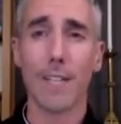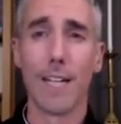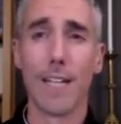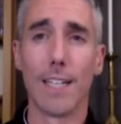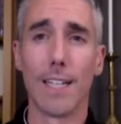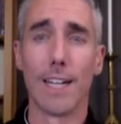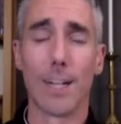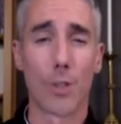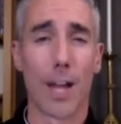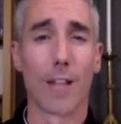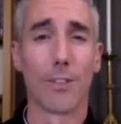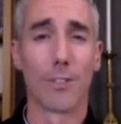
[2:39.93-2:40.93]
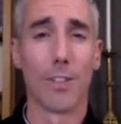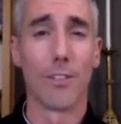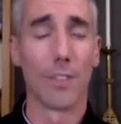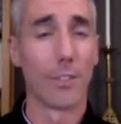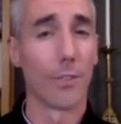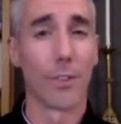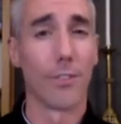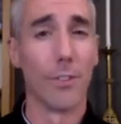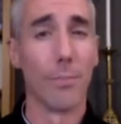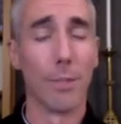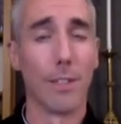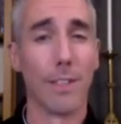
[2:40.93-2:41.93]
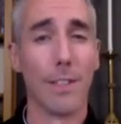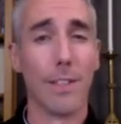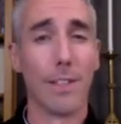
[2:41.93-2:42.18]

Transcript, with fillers: And yeah. uh, a child yeah. sees things very simply.